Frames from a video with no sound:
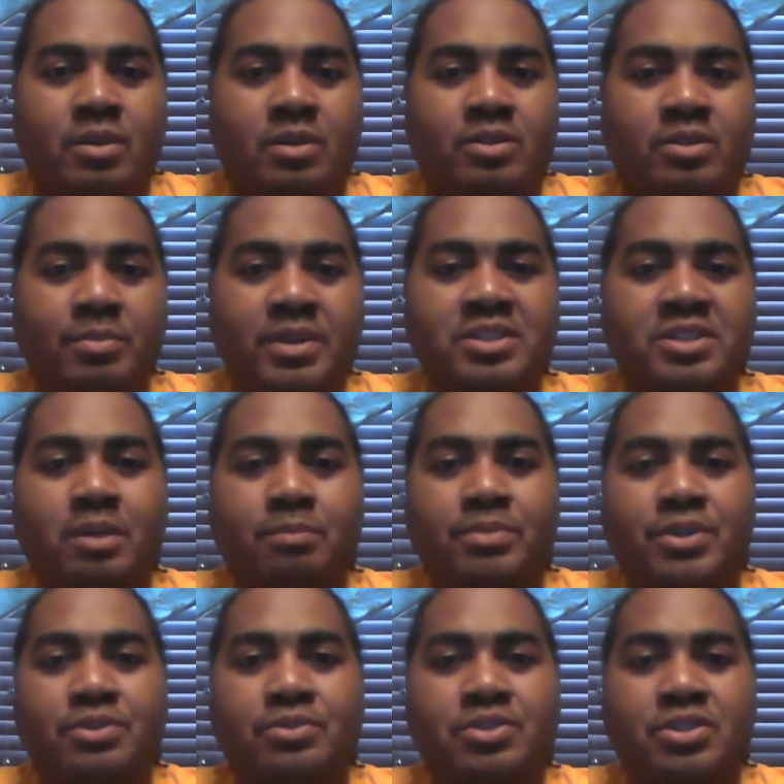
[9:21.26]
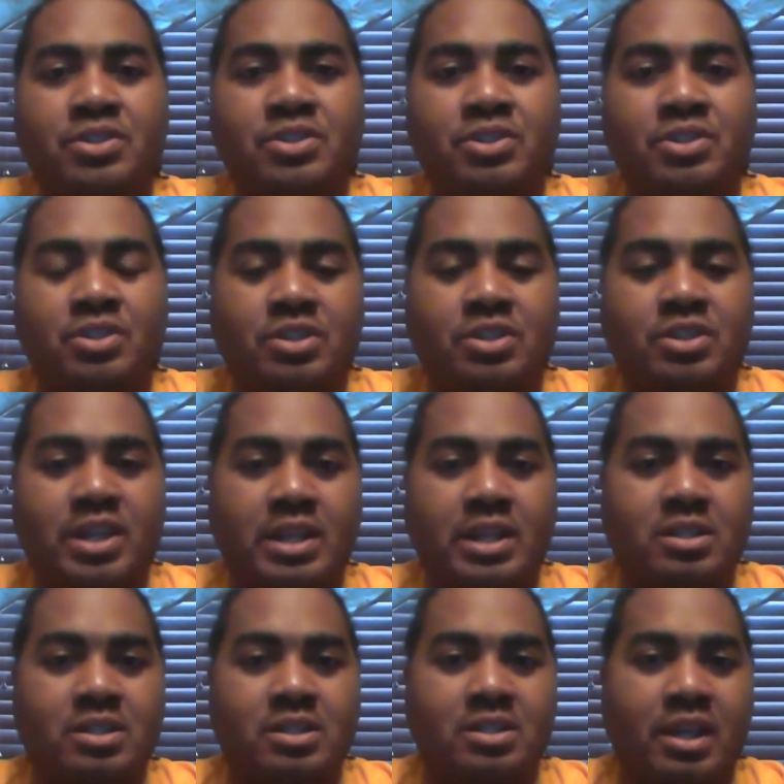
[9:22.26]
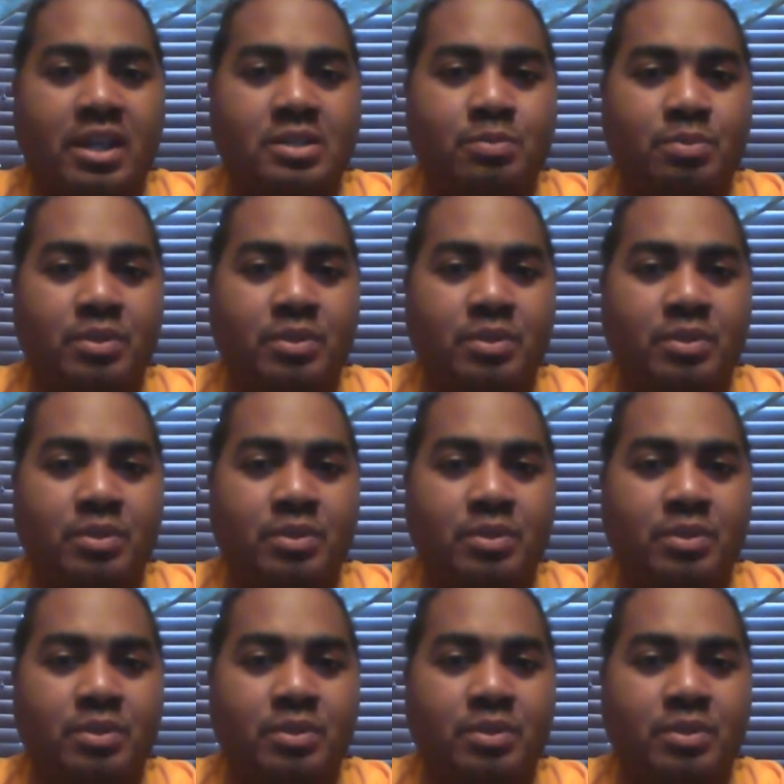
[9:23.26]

domestic abuse takes